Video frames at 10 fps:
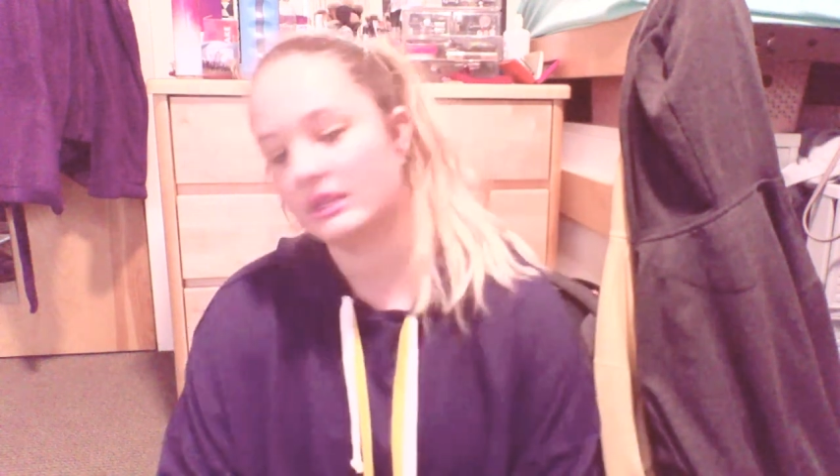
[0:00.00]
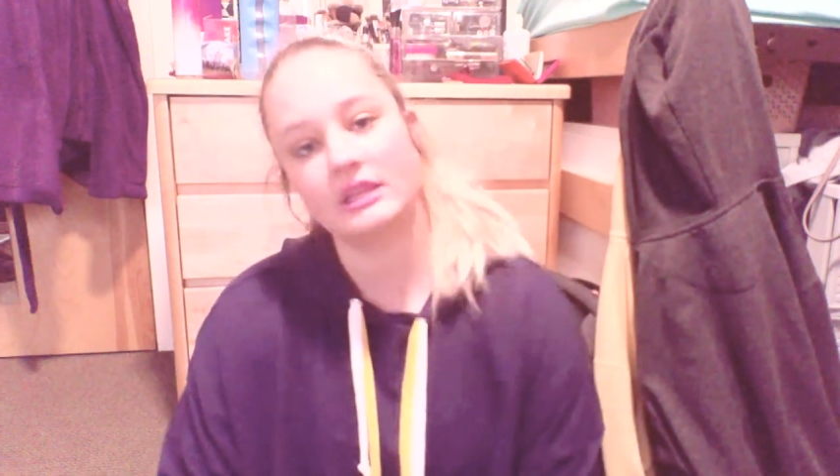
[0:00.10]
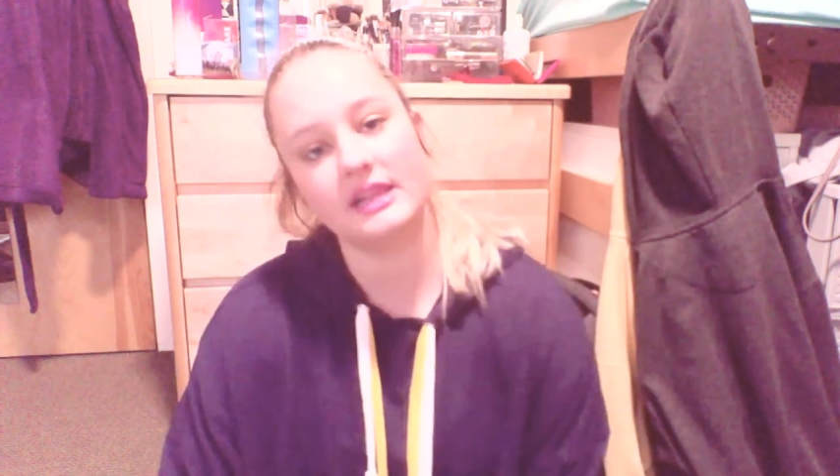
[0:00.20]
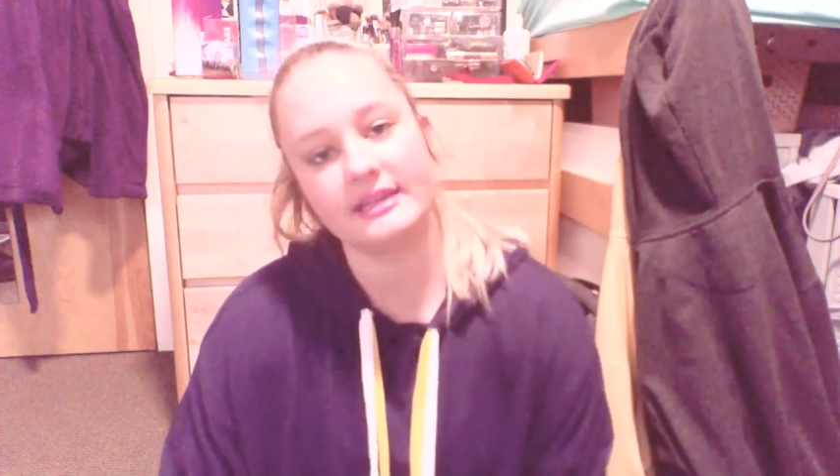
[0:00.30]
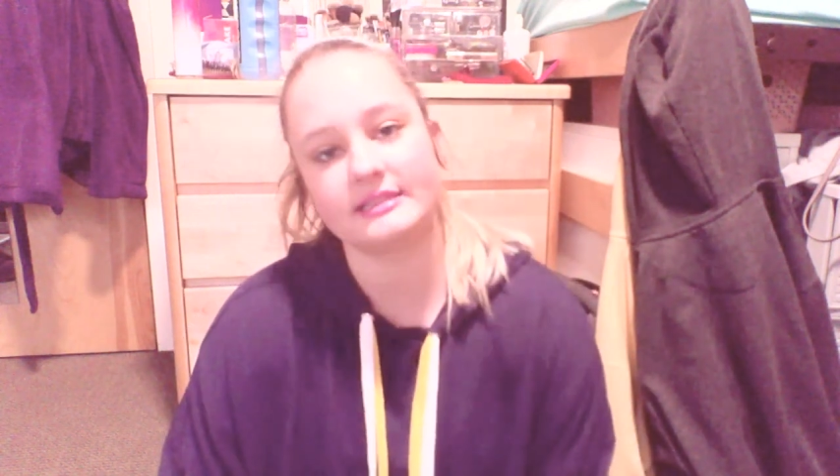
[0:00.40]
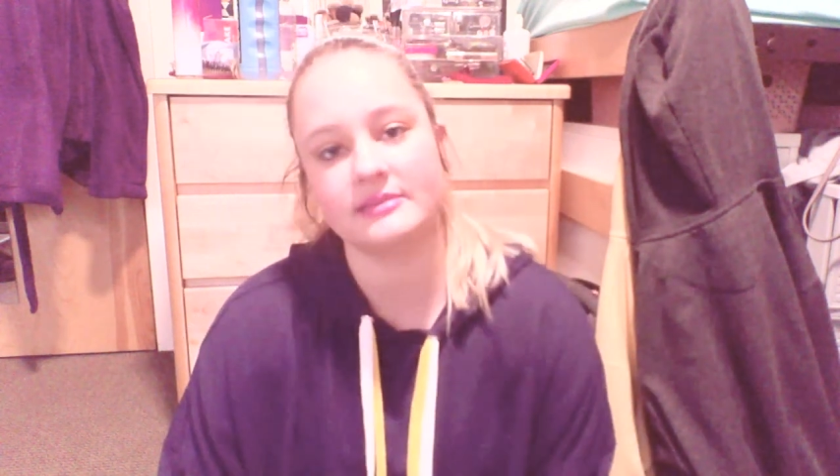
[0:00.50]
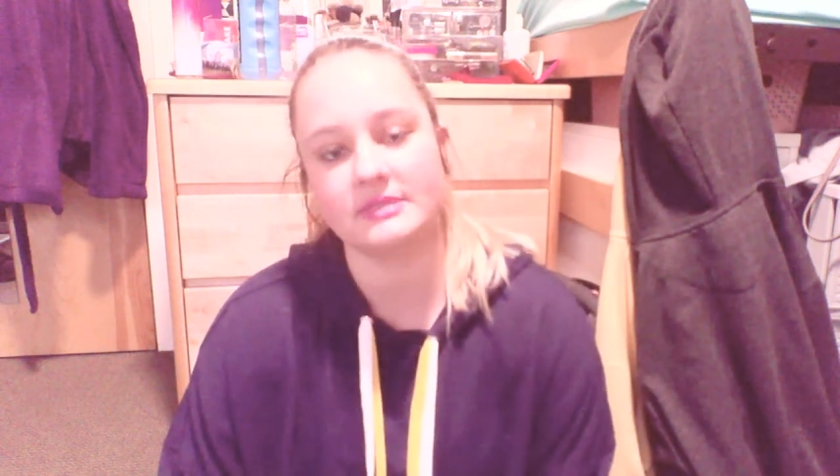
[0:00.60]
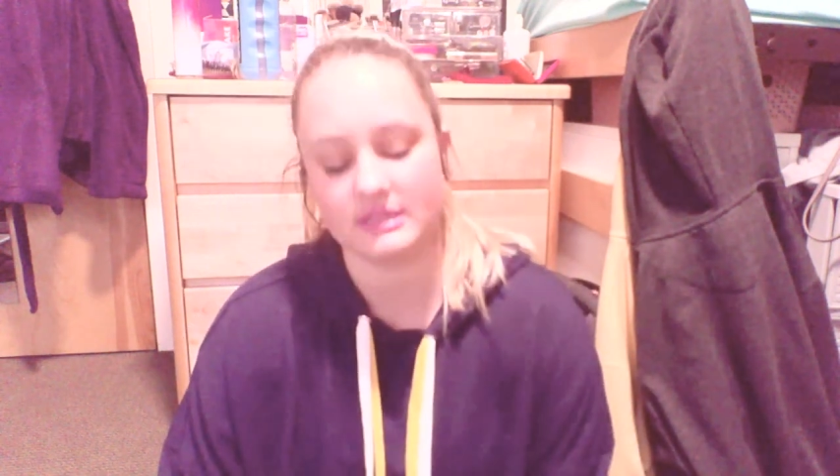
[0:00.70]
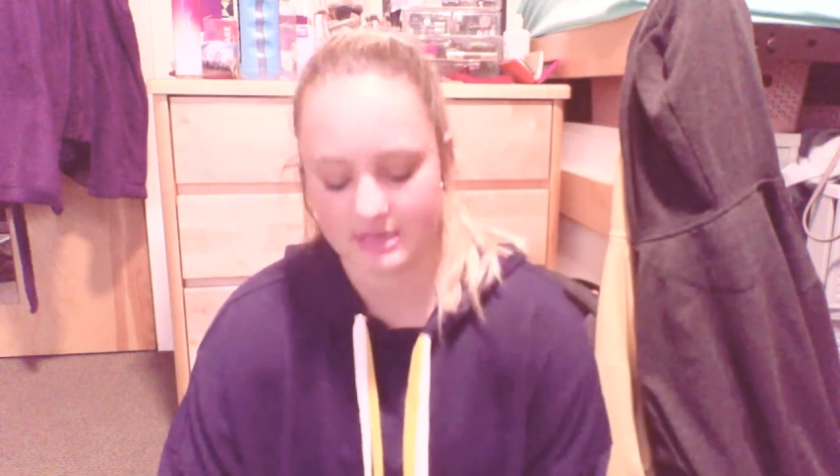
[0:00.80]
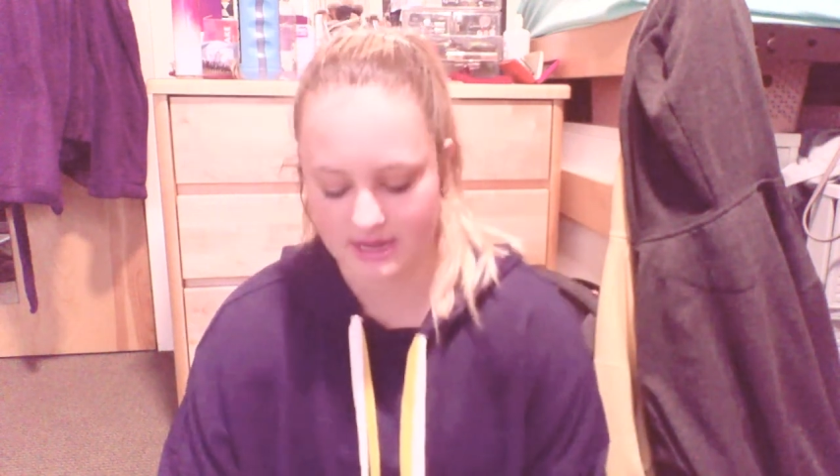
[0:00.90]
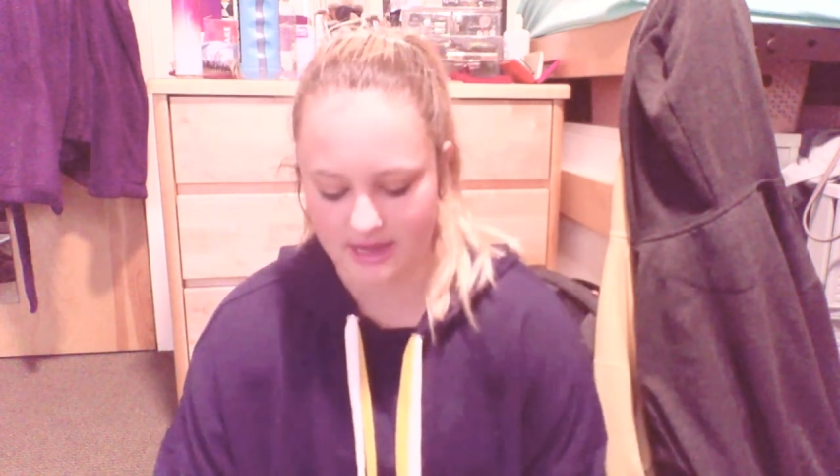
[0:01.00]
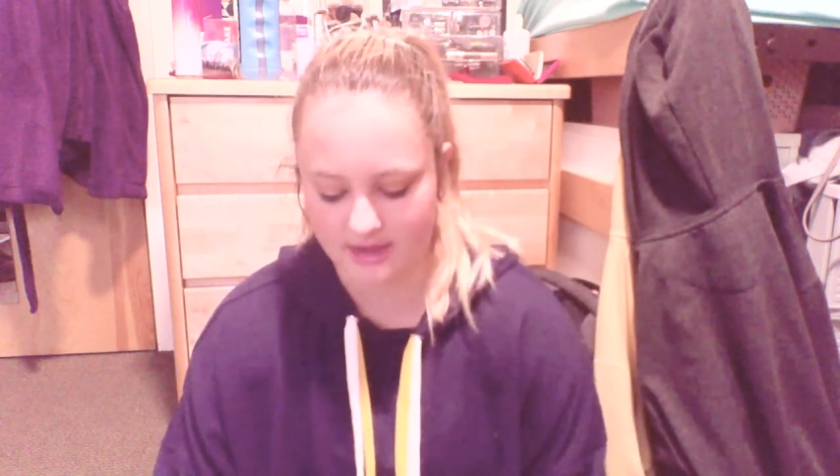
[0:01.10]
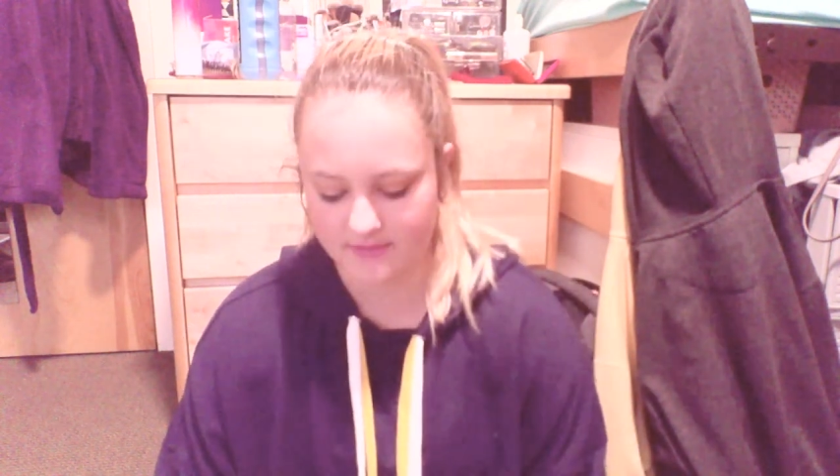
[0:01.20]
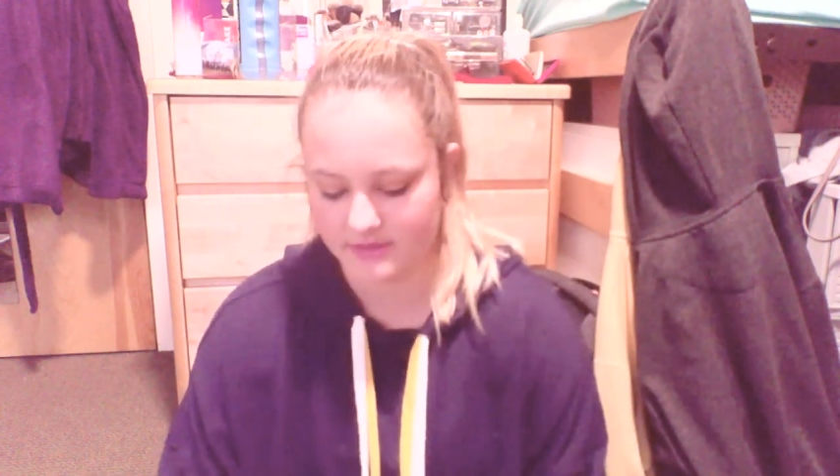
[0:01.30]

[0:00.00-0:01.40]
the last empty that I have